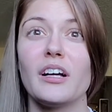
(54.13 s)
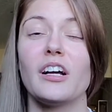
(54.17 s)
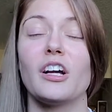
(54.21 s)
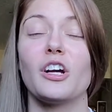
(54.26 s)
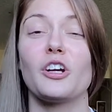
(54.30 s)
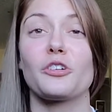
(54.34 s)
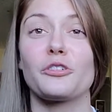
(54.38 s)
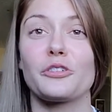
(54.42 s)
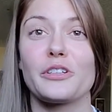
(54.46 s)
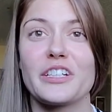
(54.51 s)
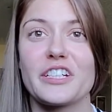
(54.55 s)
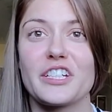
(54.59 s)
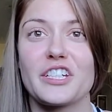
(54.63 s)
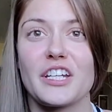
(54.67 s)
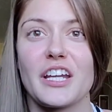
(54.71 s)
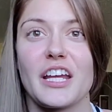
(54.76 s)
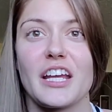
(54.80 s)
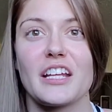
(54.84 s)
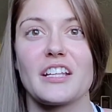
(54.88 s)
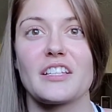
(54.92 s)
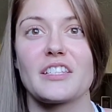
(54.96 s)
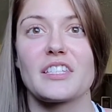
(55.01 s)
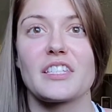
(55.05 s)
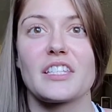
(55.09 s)

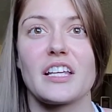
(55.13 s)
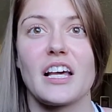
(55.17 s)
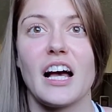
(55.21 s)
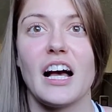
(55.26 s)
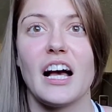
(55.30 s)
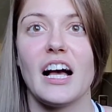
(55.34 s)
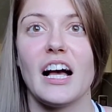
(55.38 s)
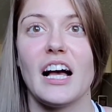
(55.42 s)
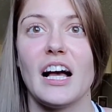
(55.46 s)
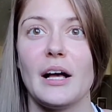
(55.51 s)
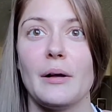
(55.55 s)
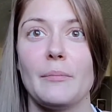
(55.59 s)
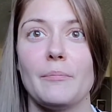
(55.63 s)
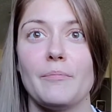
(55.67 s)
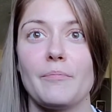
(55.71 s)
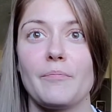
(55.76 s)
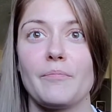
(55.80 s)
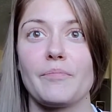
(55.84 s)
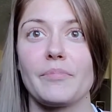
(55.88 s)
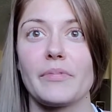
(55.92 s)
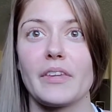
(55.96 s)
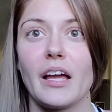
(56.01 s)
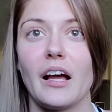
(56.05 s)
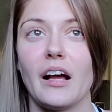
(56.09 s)
originates on
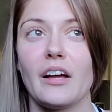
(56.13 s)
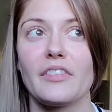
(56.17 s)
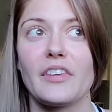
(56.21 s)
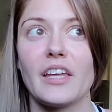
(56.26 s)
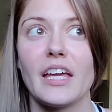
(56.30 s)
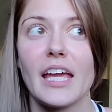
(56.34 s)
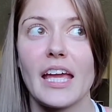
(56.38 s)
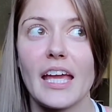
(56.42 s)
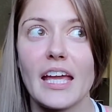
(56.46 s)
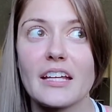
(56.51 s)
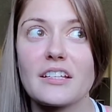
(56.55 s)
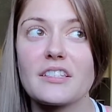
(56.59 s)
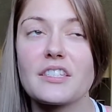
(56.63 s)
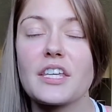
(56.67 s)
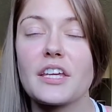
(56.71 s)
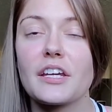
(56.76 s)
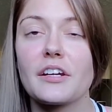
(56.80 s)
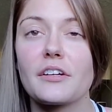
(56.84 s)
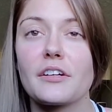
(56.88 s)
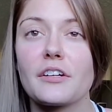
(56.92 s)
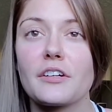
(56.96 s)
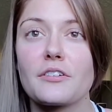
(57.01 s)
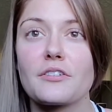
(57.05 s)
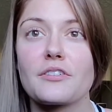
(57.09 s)
the
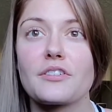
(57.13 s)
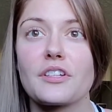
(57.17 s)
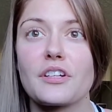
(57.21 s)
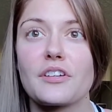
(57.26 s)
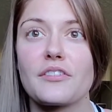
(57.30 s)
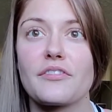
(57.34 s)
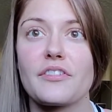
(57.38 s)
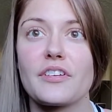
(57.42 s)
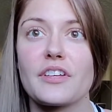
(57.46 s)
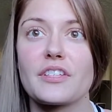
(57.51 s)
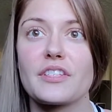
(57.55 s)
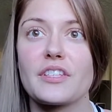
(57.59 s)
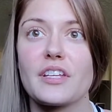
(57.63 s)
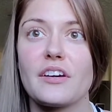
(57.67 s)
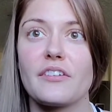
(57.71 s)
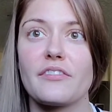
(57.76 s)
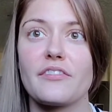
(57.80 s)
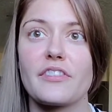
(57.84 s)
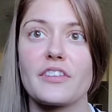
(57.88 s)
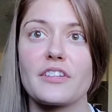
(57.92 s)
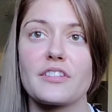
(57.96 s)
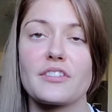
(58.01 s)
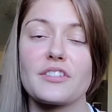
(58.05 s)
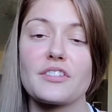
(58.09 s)
anterior surface
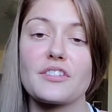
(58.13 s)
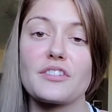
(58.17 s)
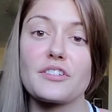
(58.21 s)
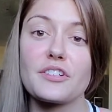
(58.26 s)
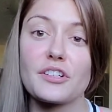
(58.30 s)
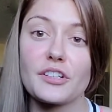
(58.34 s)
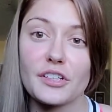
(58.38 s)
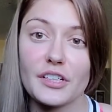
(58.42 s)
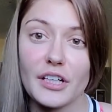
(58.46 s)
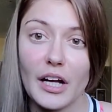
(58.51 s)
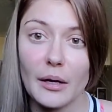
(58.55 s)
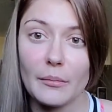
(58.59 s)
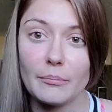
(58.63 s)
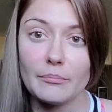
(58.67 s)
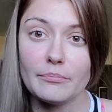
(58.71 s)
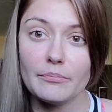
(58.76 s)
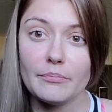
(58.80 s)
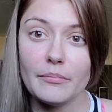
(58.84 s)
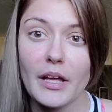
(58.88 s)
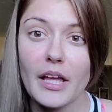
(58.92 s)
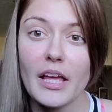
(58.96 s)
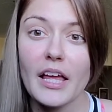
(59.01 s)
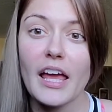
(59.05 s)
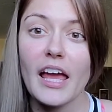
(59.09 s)
of the sternum
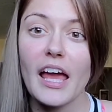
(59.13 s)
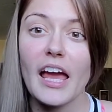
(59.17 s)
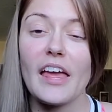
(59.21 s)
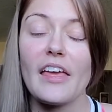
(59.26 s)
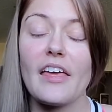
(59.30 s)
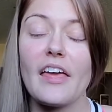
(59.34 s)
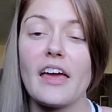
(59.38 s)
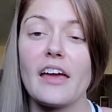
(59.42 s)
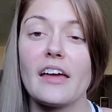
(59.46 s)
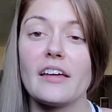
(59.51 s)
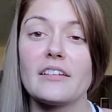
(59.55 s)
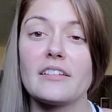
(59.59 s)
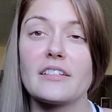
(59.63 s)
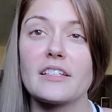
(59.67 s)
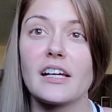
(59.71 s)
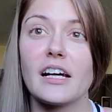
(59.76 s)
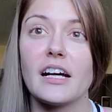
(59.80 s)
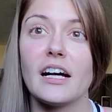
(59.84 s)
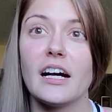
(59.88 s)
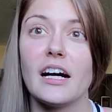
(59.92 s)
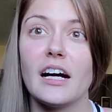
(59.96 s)
and